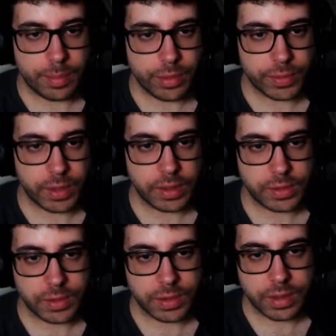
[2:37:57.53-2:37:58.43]

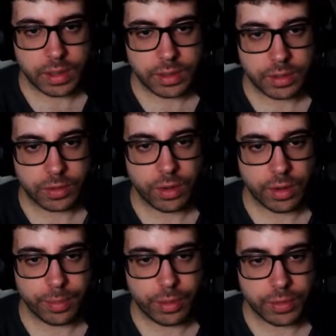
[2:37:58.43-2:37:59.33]
Process. Just call
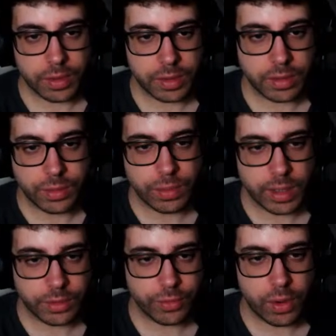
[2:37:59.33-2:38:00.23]
it in process and do
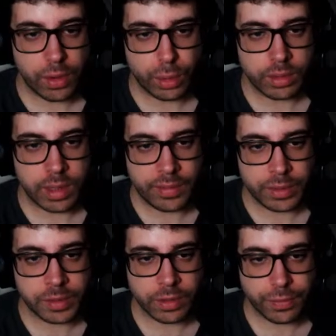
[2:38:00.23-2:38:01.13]
like draw
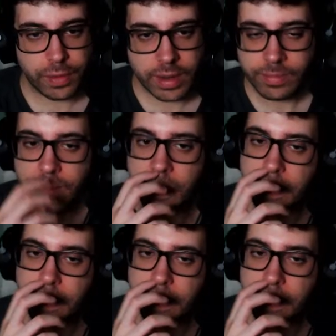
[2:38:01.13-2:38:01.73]
every single frame.